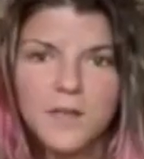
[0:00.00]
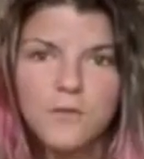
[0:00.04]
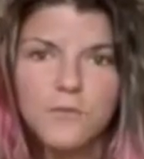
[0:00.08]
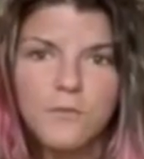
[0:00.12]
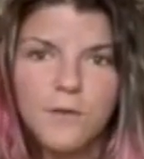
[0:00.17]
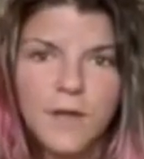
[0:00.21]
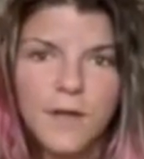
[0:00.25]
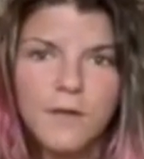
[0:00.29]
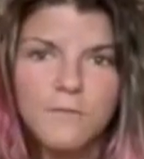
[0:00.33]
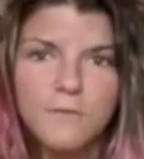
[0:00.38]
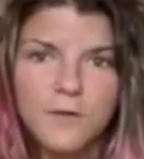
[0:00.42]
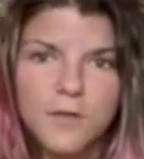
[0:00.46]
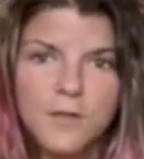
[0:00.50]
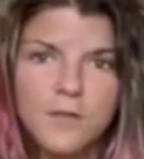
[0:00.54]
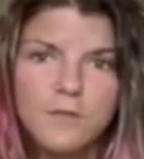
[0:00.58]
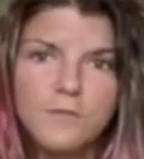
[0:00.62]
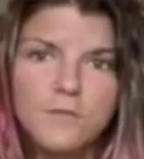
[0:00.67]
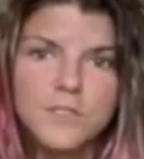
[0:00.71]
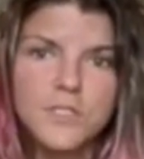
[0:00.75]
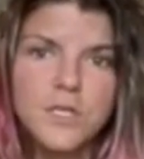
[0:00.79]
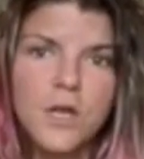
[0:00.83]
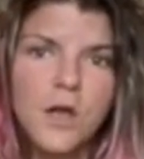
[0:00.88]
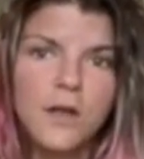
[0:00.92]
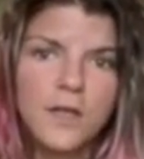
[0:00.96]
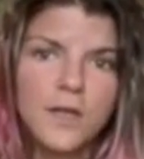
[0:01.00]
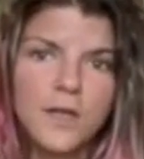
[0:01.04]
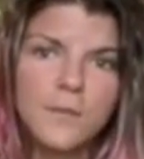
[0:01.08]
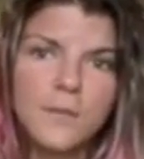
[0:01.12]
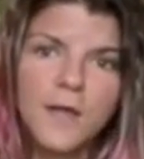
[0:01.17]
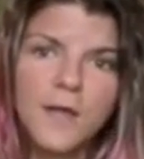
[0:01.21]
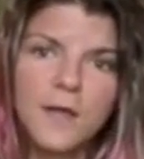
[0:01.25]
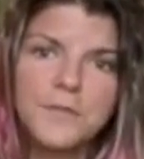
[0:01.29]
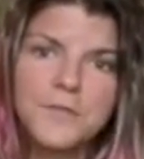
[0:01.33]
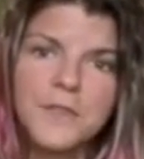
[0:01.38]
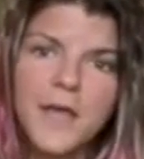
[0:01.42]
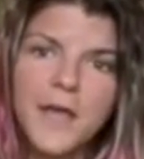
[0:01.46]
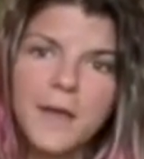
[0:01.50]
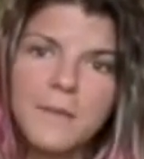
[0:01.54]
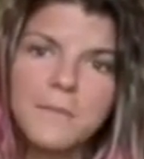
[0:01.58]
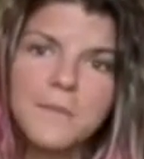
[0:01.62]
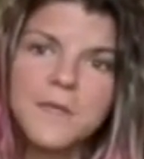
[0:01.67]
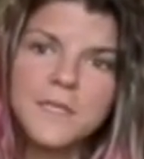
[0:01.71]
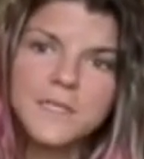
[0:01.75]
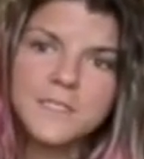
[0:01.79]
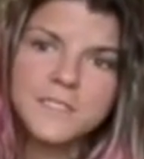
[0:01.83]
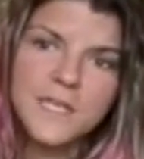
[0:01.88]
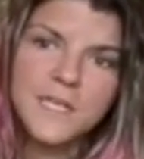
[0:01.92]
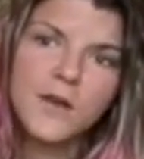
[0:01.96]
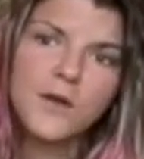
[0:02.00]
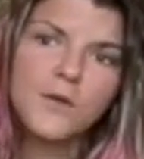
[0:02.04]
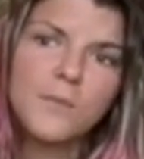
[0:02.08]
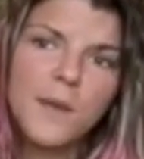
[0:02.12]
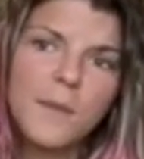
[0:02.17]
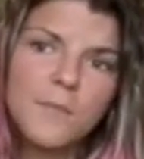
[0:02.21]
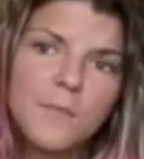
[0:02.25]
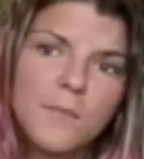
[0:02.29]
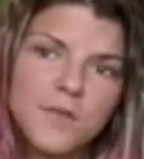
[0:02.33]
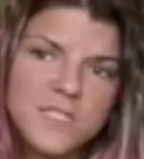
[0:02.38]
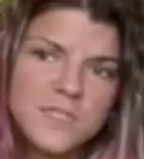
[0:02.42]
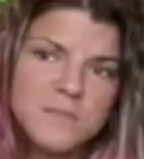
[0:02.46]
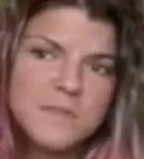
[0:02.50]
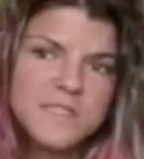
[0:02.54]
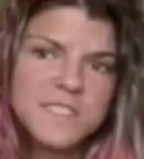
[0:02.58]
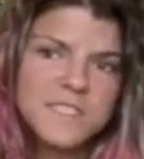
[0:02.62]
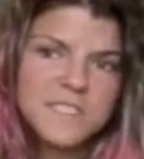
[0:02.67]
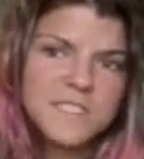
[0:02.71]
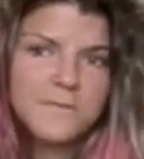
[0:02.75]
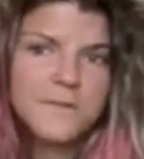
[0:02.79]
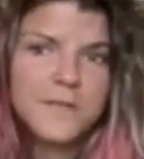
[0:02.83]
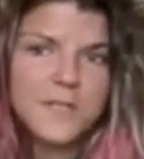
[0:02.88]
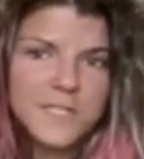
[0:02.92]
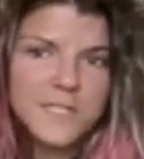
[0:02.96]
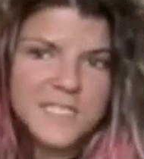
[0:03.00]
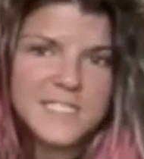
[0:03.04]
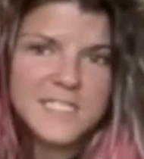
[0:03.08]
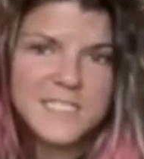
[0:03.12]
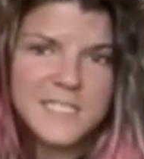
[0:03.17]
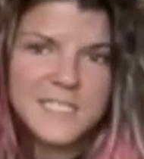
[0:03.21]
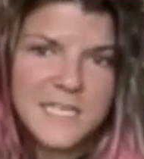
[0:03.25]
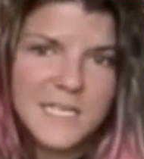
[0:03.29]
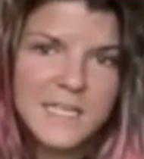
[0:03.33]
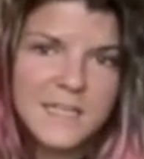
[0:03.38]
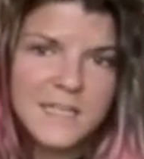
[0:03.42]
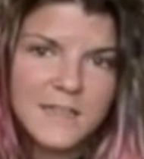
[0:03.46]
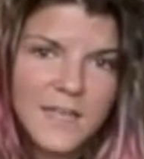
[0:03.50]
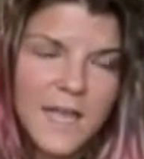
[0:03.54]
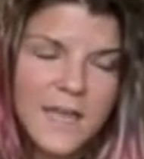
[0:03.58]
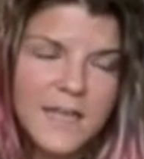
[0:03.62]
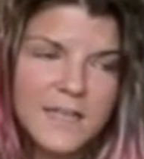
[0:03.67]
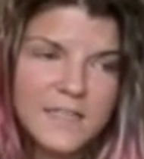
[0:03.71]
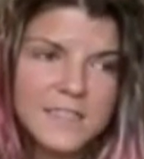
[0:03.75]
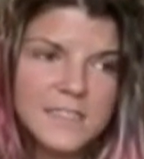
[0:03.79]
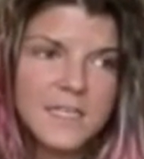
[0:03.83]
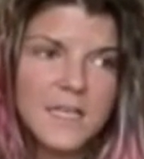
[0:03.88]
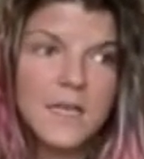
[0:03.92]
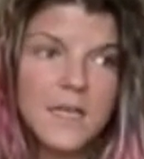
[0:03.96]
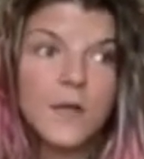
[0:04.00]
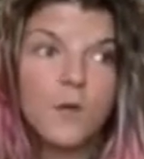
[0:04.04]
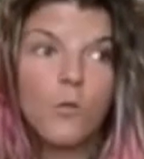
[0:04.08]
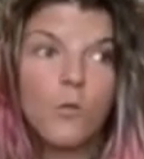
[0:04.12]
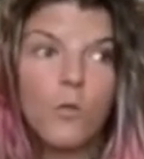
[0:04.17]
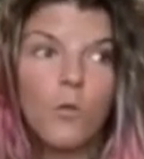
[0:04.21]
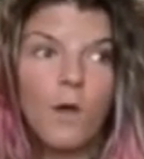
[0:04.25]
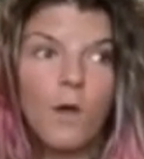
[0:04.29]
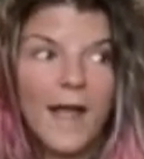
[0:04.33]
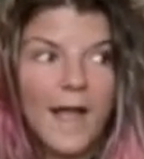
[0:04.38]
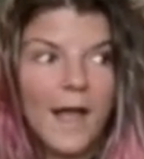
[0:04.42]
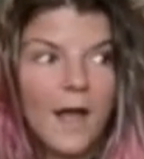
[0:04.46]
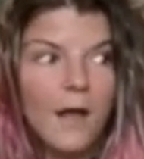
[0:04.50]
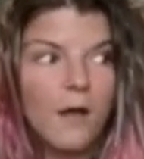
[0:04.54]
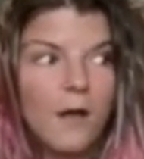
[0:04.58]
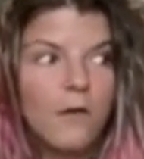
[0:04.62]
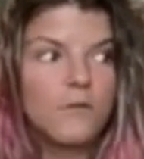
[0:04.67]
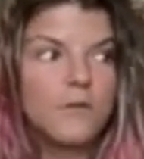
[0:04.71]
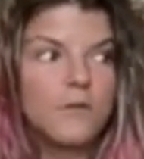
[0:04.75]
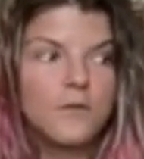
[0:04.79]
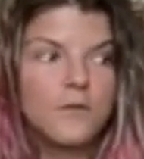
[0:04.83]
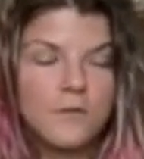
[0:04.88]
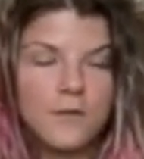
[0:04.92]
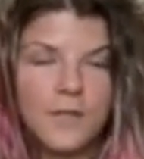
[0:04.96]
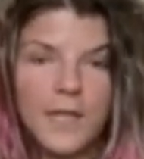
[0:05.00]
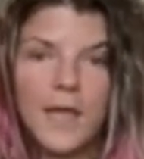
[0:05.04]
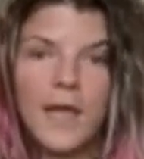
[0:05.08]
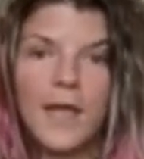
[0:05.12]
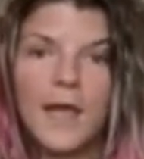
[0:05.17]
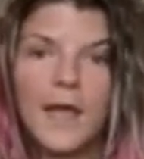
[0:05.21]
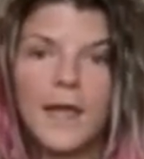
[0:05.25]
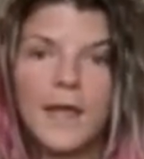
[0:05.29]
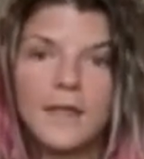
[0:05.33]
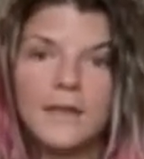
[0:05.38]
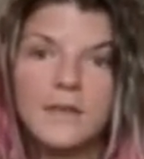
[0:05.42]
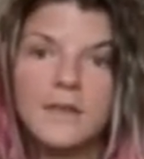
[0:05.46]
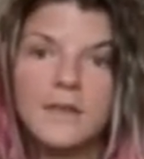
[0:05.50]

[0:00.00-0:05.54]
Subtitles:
whenever you were talking about that, because I remember specifically seeing that and saying, wow, look at